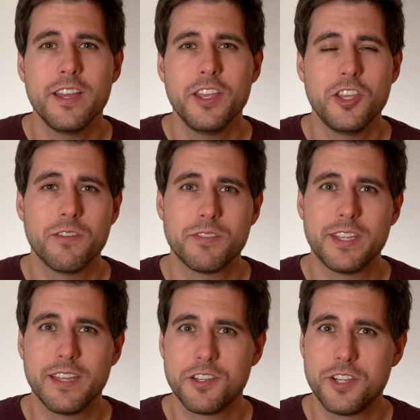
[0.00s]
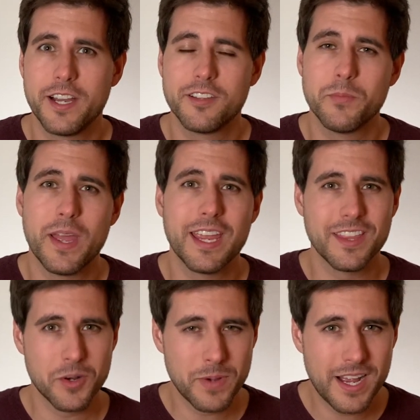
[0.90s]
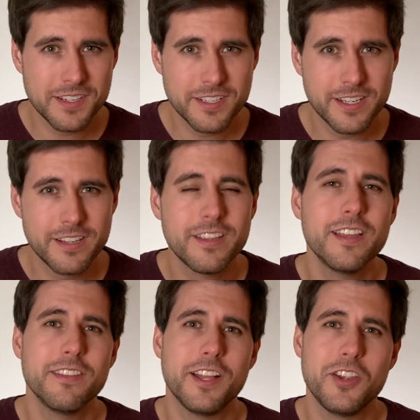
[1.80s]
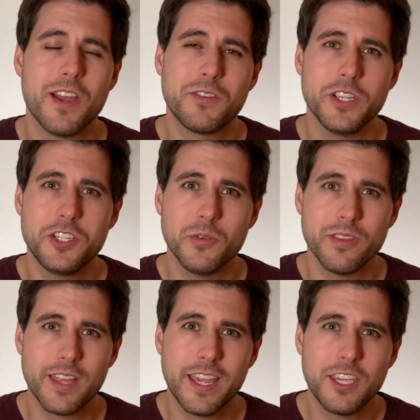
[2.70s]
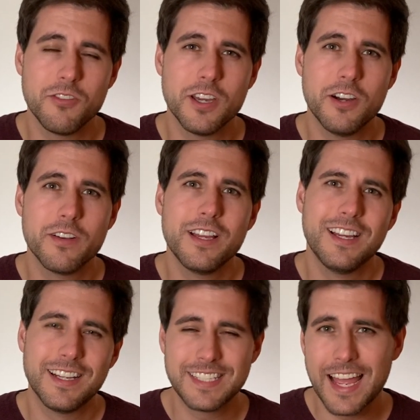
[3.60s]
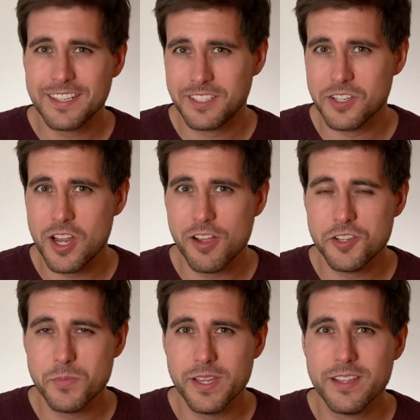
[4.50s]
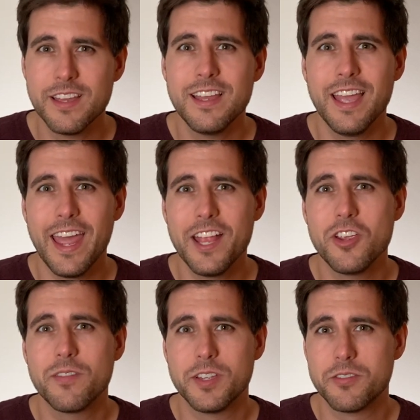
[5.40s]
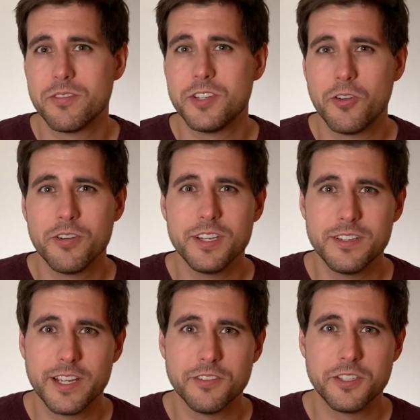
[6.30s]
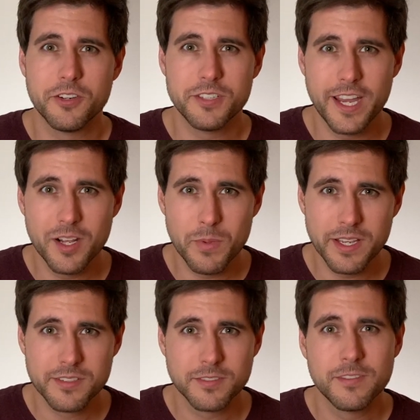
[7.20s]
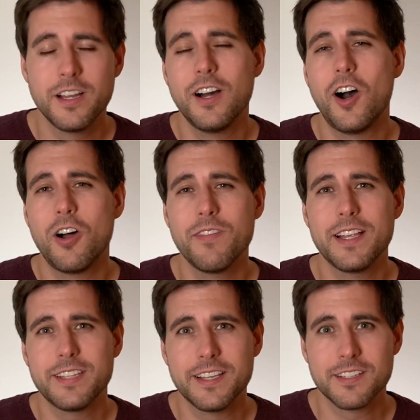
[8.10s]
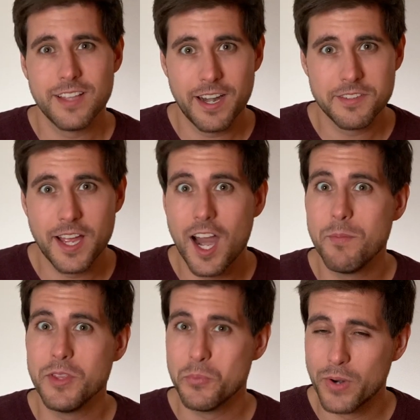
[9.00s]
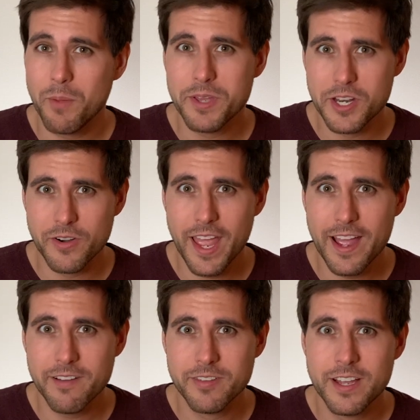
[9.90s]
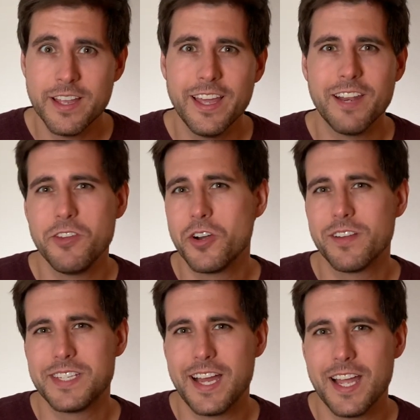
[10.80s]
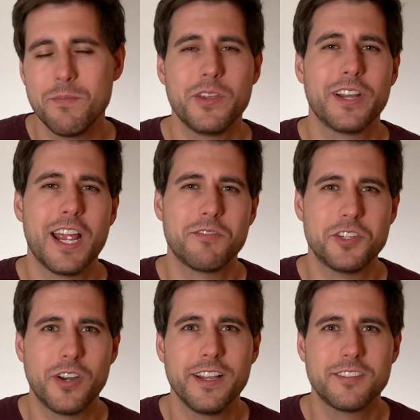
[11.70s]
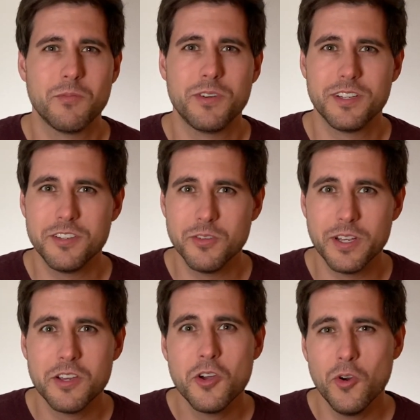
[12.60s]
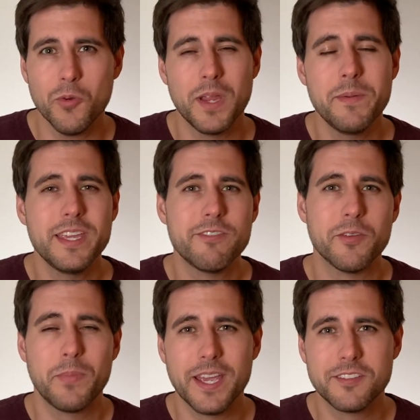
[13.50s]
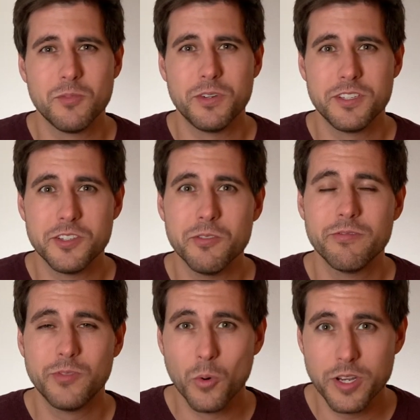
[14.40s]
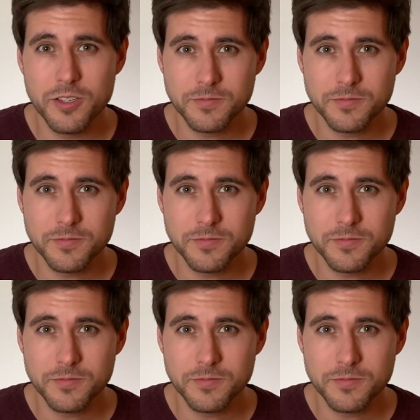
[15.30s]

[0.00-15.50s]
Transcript: You have to take the check to the bank and deposit it, then you have to issue a thank you note, a tax acknowledgement, and you have to enter the donor details in your database. All that takes a lot of time that you probably don't have. And if you don't have time, you're going to have to train someone to do it, or maybe even pay someone to do it for you.